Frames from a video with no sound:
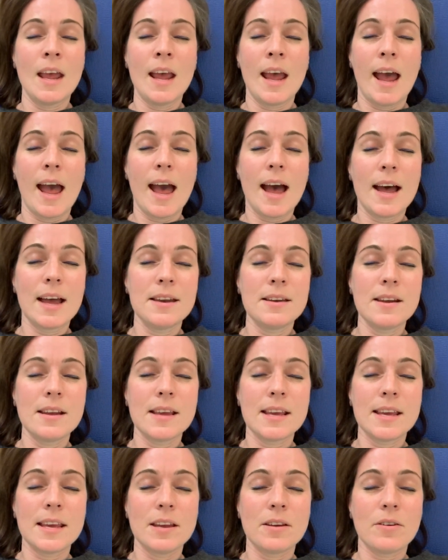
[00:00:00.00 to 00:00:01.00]
And
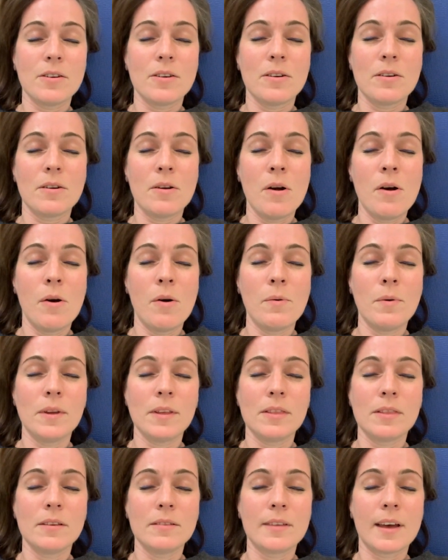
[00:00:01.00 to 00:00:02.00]
here
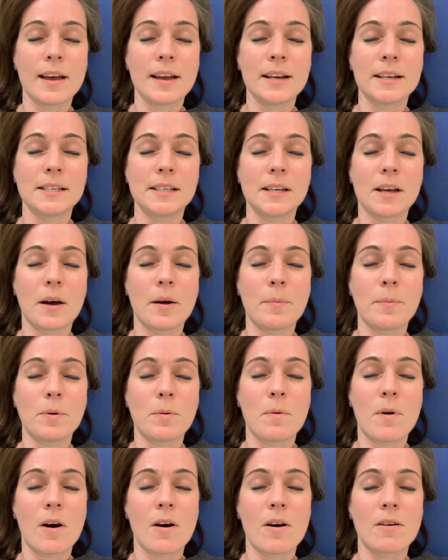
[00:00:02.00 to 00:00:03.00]
with the legs up the
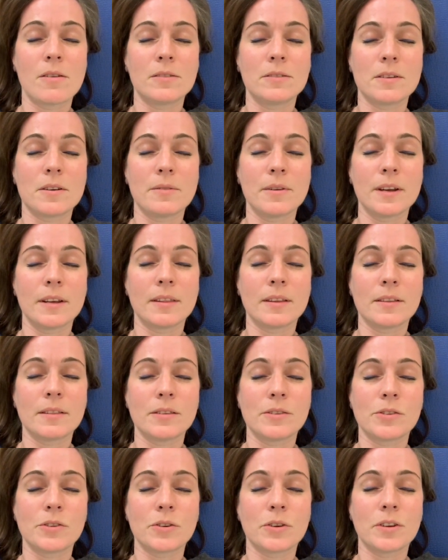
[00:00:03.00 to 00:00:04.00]
wall, knowing that
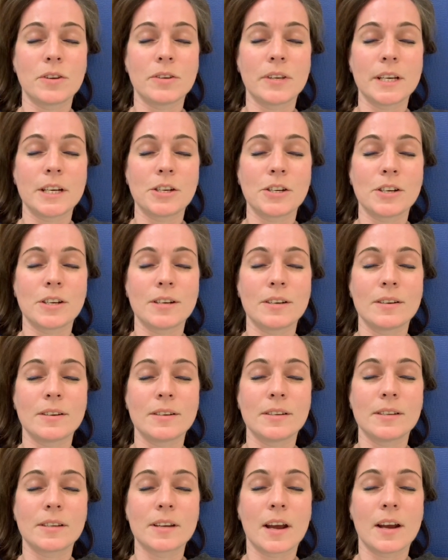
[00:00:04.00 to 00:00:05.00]
the circulation
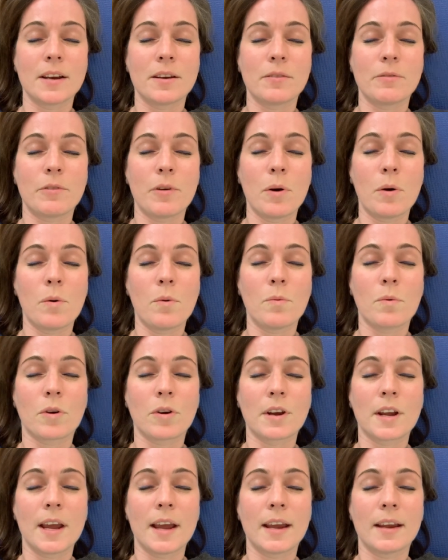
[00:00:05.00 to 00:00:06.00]
is kind of
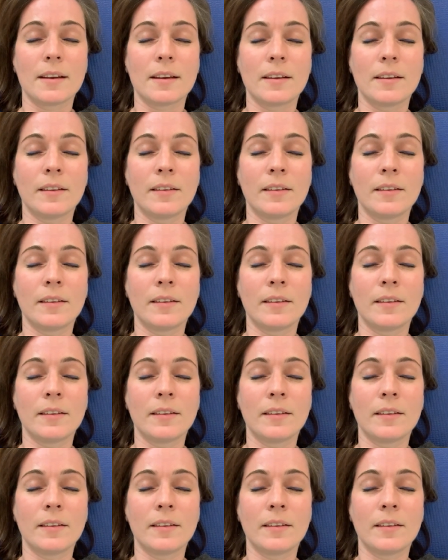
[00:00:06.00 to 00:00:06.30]
working